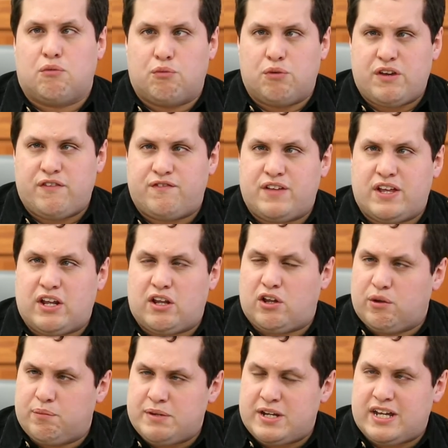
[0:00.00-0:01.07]
with the
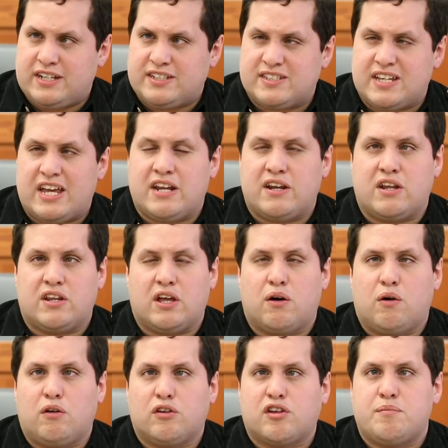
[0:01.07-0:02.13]
alumni and the
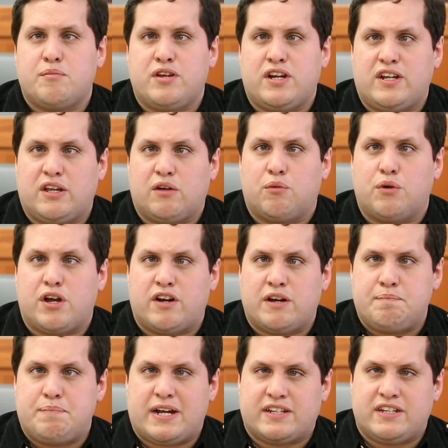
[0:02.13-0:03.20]
whole community we are
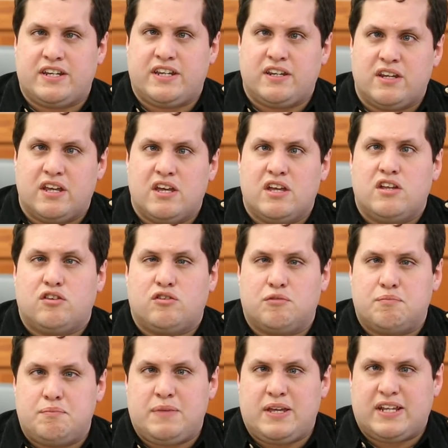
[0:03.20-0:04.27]
impacting in, to
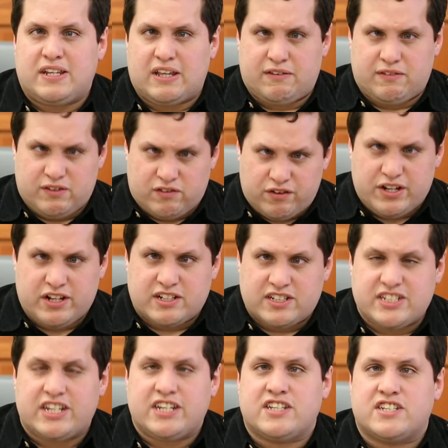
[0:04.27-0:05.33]
make a real
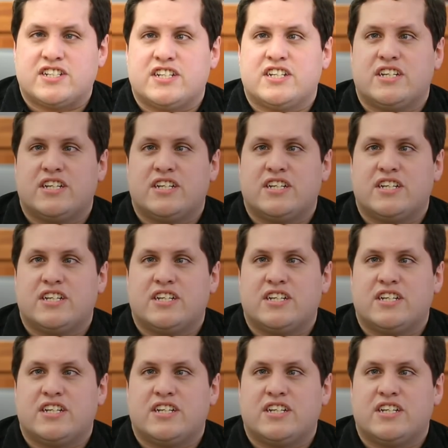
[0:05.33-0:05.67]
change.